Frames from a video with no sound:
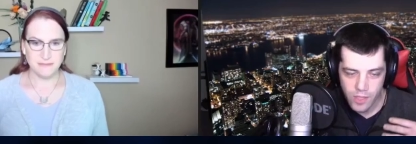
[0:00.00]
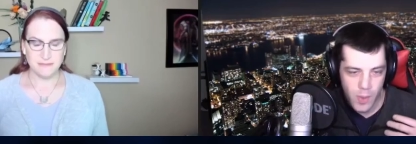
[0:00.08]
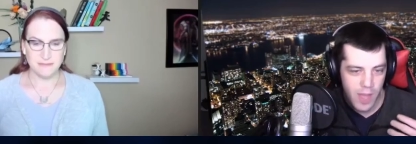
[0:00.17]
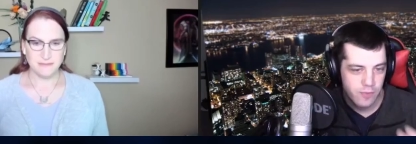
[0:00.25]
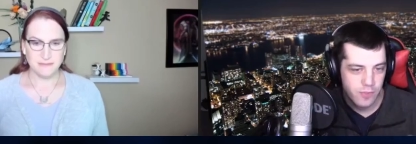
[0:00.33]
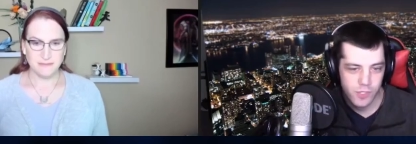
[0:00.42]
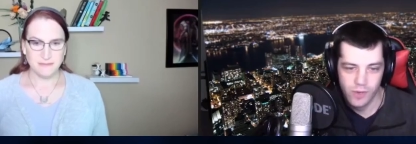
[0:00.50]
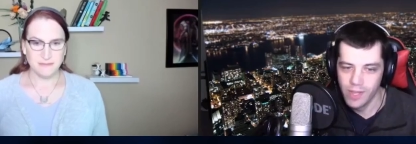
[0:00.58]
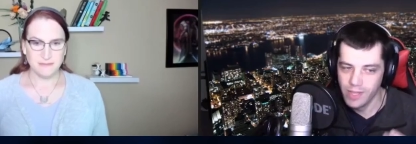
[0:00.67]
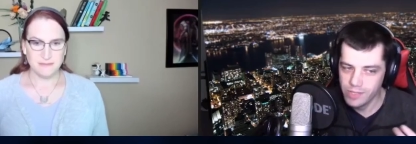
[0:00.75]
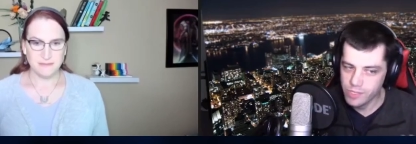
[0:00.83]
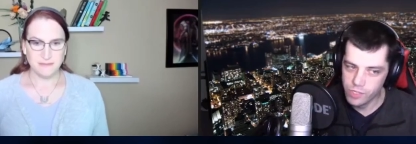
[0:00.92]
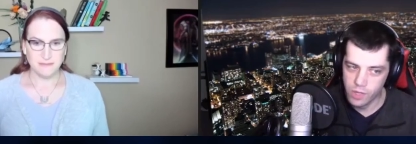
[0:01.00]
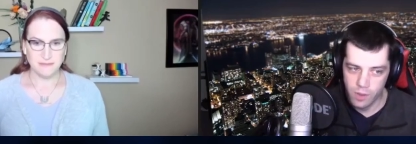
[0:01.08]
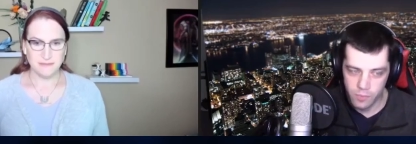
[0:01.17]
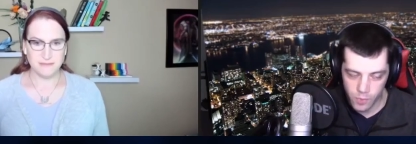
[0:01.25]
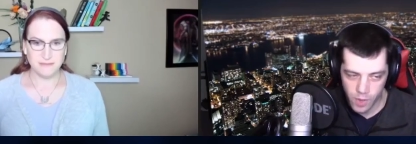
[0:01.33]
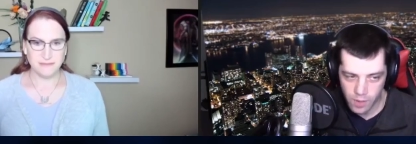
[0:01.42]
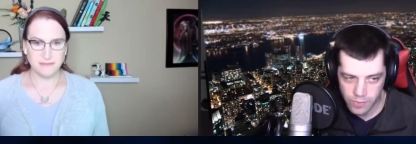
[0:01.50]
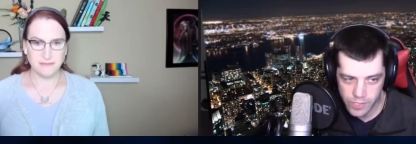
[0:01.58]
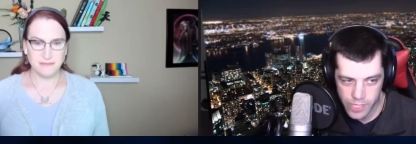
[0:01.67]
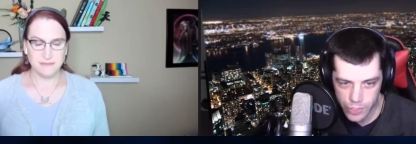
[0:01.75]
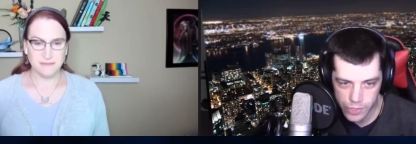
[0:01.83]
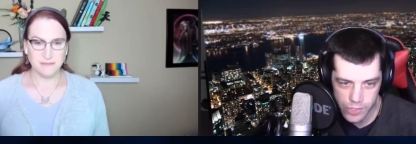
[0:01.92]
Speaker 1: you have to start getting these uncomfortable
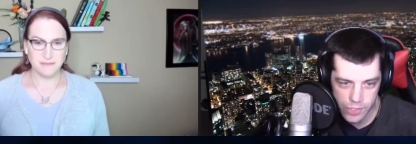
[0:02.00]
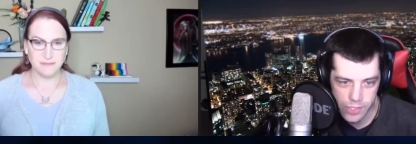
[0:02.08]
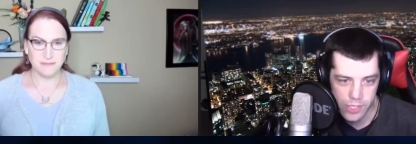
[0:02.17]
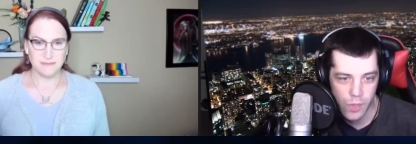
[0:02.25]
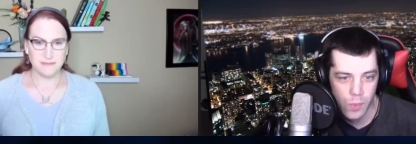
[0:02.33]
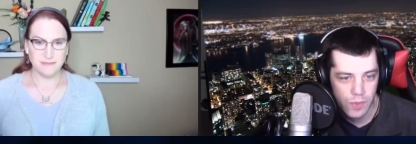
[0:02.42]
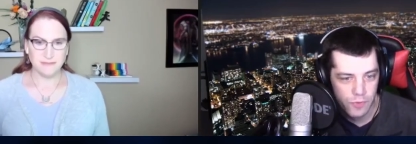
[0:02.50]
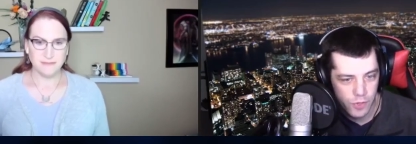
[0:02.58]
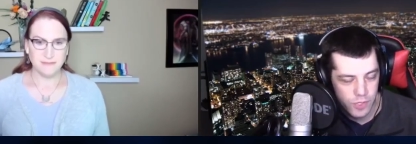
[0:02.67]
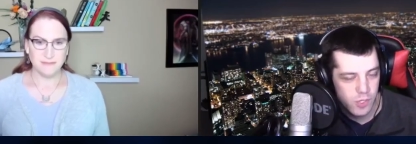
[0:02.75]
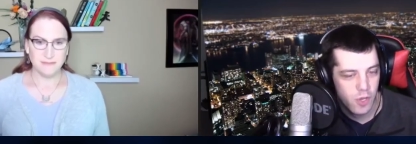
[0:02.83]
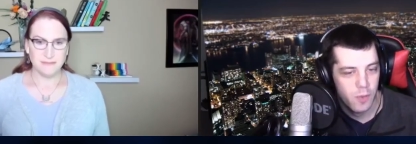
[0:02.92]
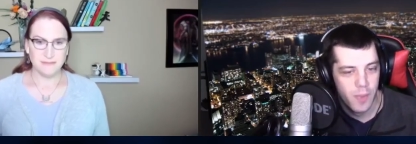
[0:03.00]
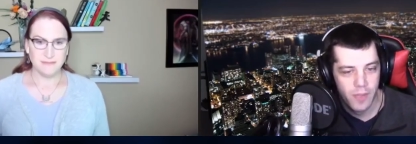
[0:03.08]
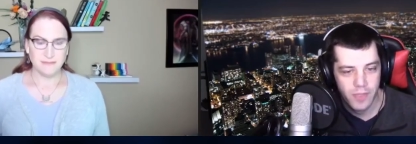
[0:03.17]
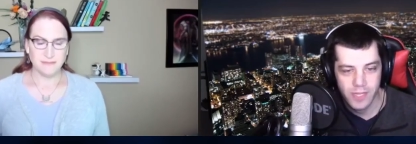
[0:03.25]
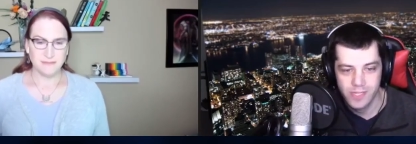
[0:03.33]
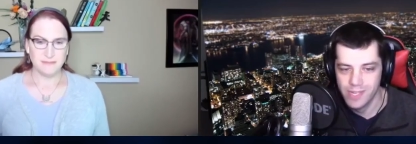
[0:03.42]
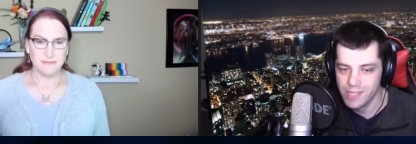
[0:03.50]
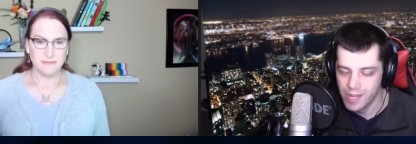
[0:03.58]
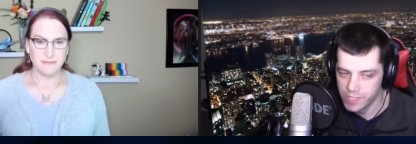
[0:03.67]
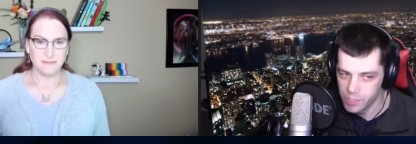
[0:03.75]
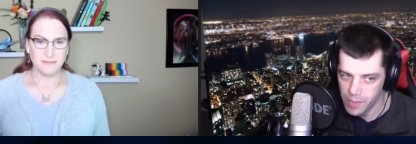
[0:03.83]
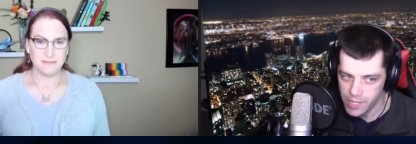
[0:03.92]
conversations. And it's like, well, if you're going to talk about things like
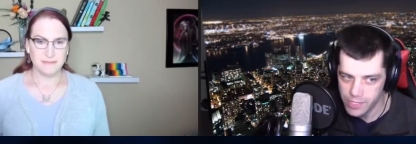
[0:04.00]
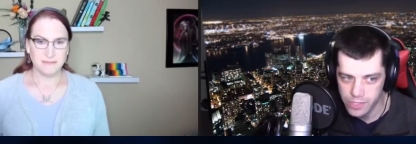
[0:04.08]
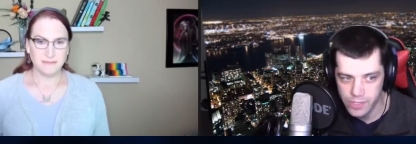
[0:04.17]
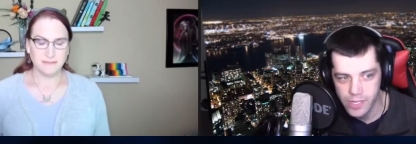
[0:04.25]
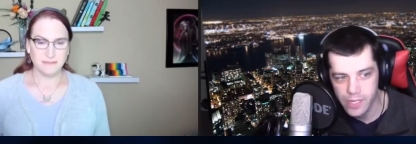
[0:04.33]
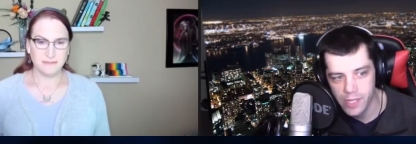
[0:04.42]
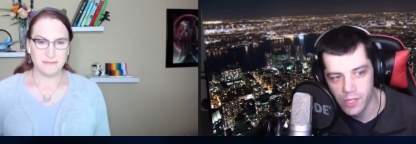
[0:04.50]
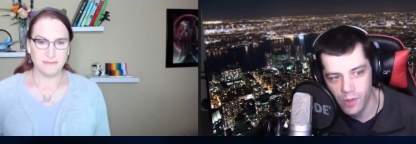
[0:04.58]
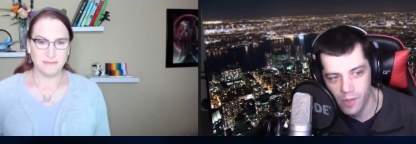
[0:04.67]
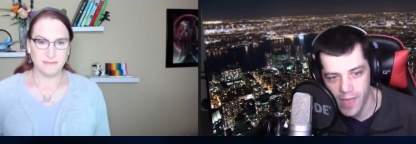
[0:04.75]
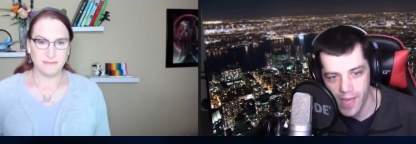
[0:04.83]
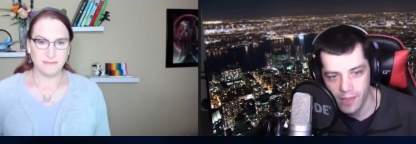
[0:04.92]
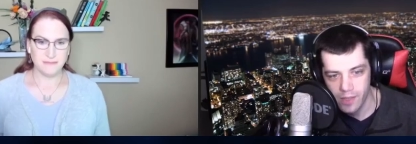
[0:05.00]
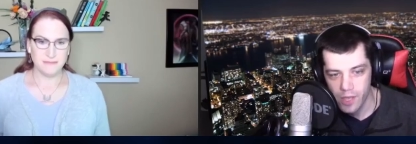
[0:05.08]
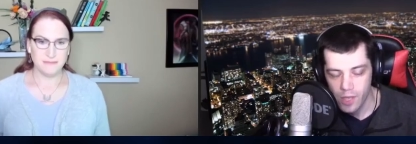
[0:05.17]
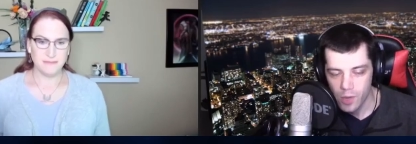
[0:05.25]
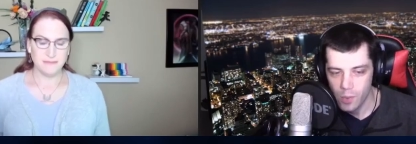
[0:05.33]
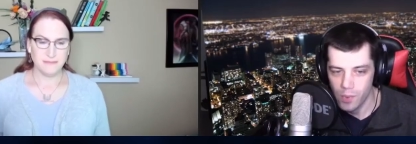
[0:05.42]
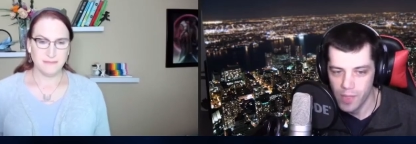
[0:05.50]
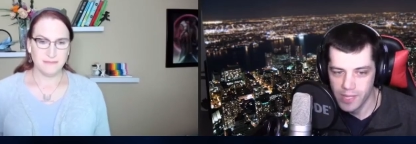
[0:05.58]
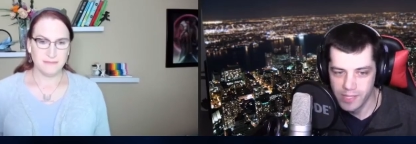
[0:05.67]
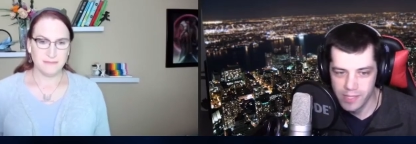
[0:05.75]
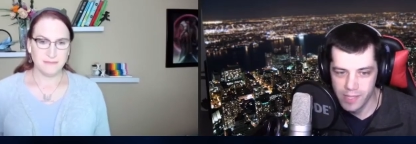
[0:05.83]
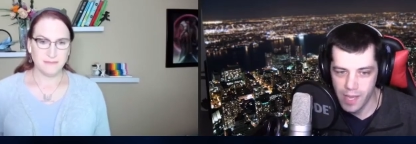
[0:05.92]
toxic masculinity and all that, well,
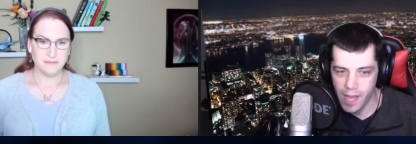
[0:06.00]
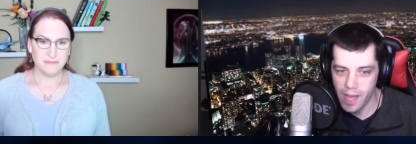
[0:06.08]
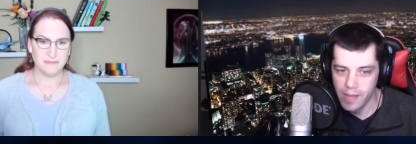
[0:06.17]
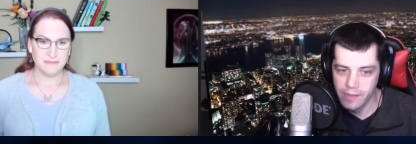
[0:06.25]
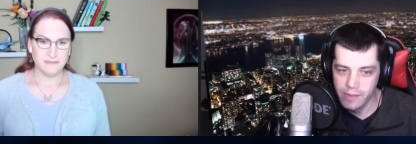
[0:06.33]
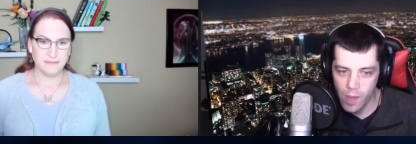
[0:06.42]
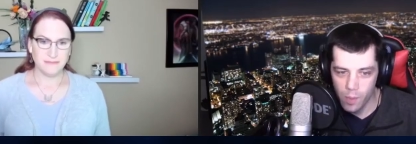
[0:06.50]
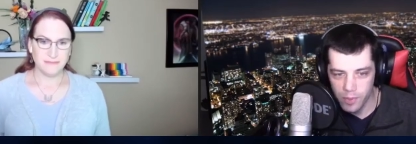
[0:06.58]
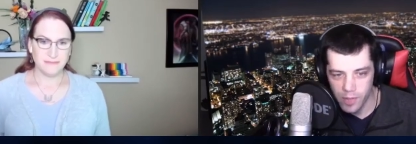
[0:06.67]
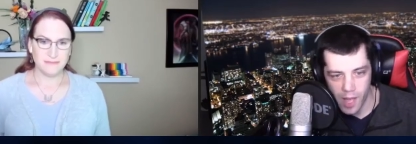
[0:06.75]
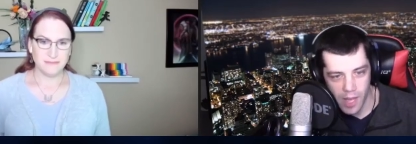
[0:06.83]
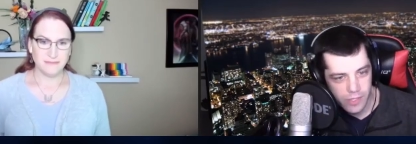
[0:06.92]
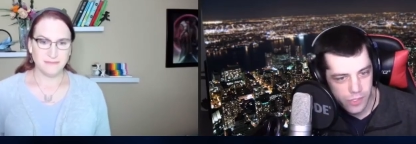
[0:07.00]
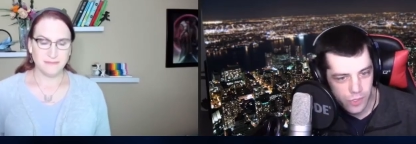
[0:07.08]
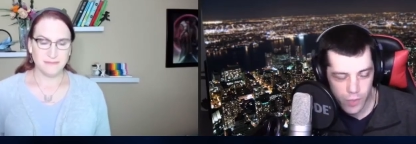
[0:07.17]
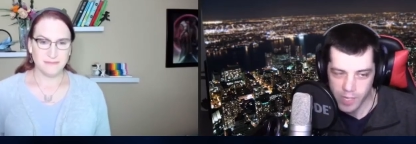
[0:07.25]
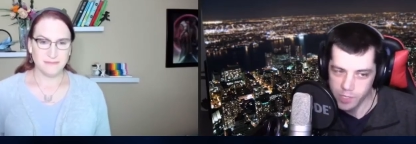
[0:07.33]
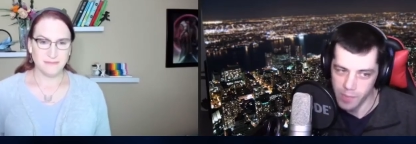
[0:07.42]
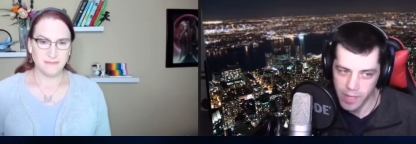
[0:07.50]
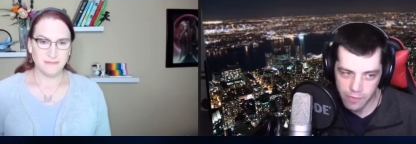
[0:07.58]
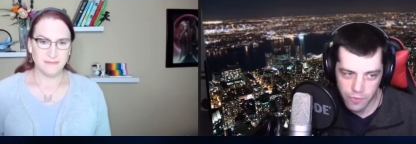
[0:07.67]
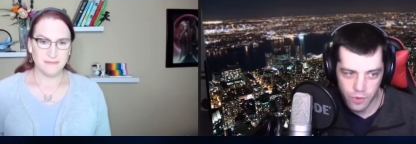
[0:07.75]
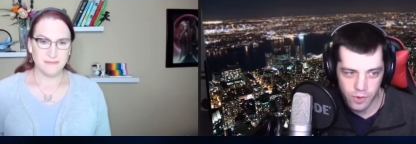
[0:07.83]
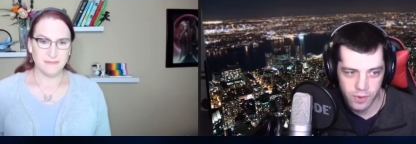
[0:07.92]
that kind of now applies to trans men
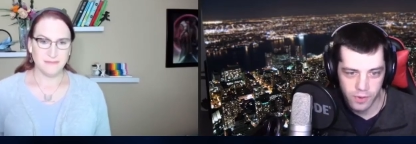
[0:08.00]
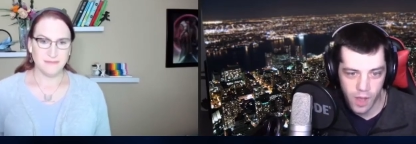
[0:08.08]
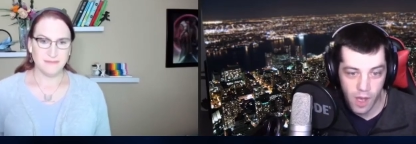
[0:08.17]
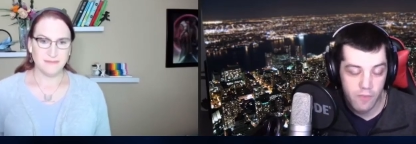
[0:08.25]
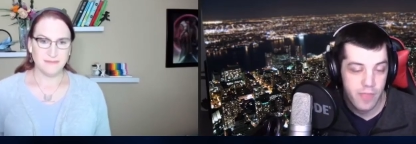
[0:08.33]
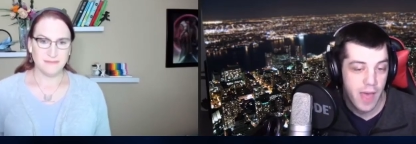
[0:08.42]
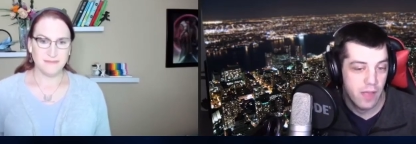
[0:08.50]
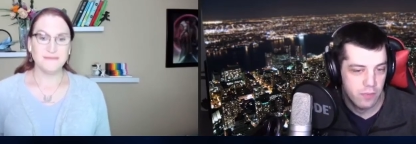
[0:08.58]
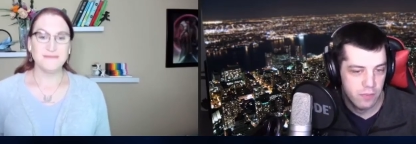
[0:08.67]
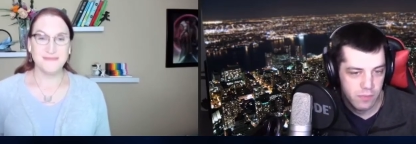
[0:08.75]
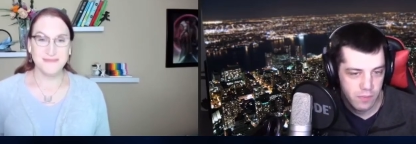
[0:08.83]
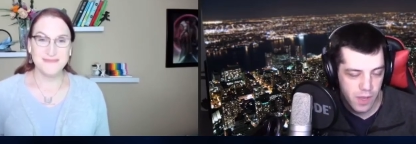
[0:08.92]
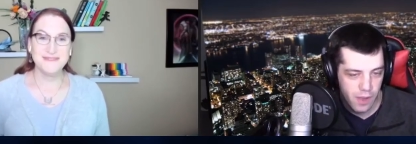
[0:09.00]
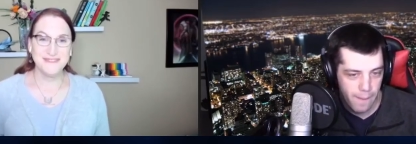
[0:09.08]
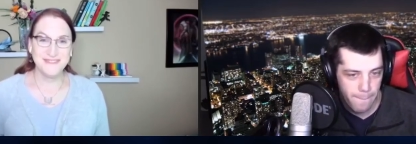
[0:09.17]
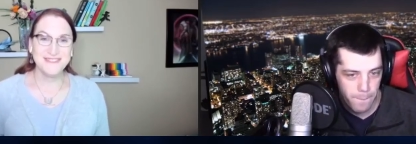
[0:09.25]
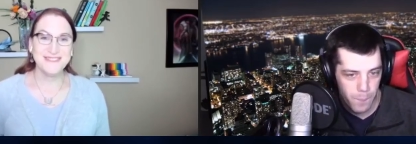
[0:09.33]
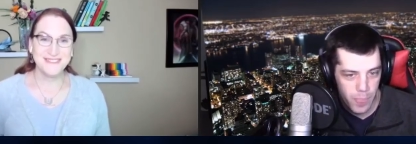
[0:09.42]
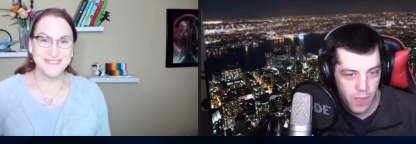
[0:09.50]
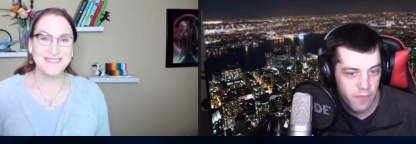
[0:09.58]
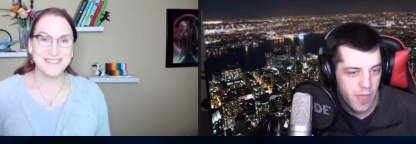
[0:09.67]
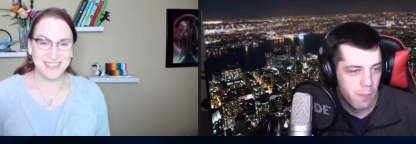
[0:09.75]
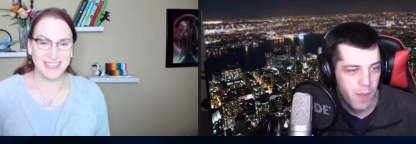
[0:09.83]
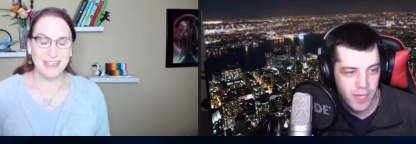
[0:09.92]
if you're of that, um,
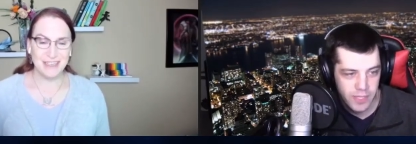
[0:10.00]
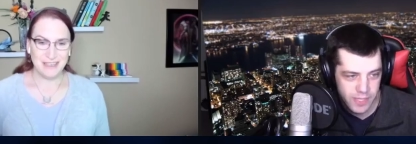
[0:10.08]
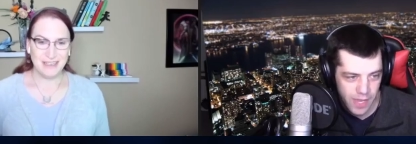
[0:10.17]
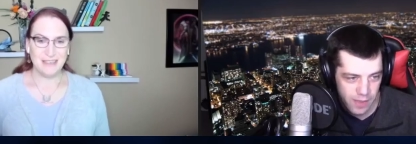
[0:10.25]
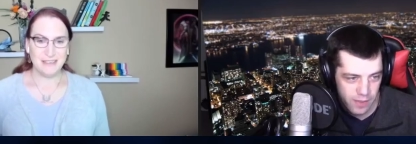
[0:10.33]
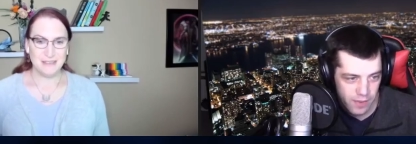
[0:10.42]
of that mindset.